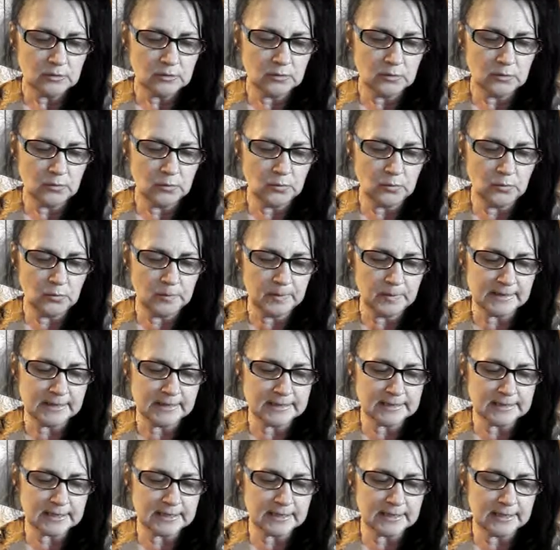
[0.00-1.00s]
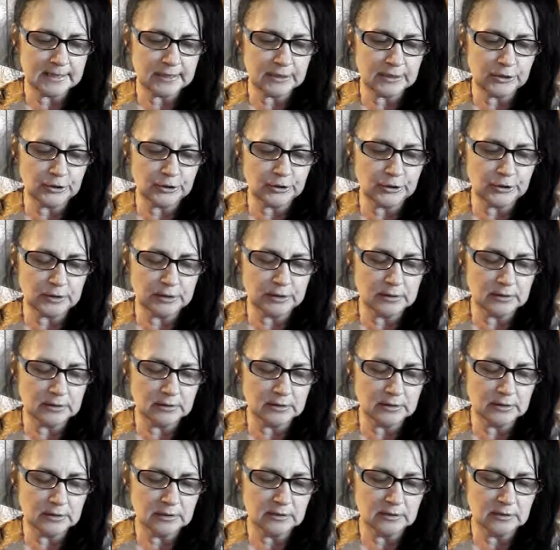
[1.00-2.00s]
Oh, please cut it good.
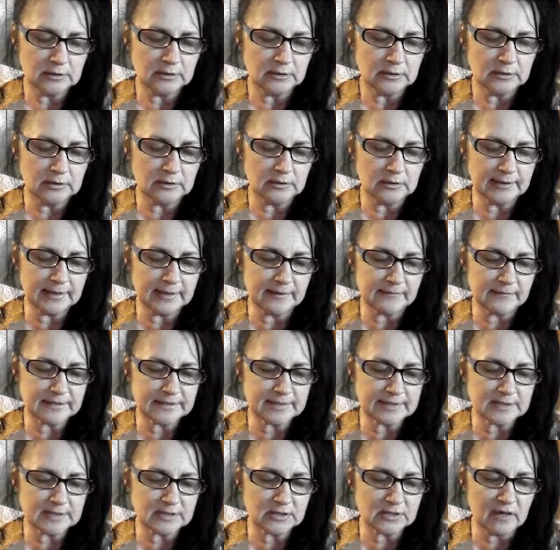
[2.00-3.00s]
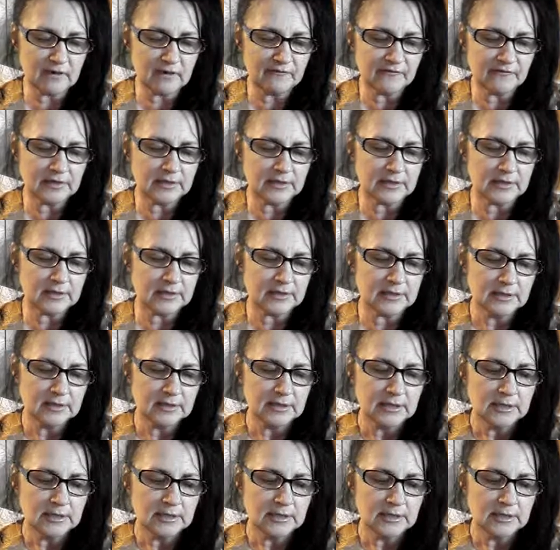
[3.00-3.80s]
Oh, that was a soft cut,